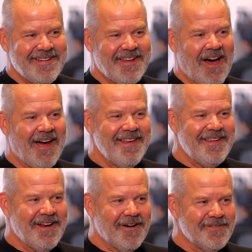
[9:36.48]
Not
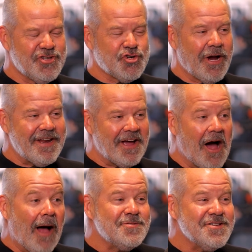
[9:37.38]
trading
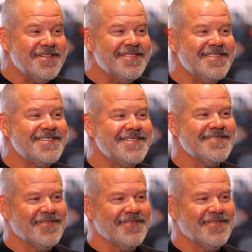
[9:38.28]
options,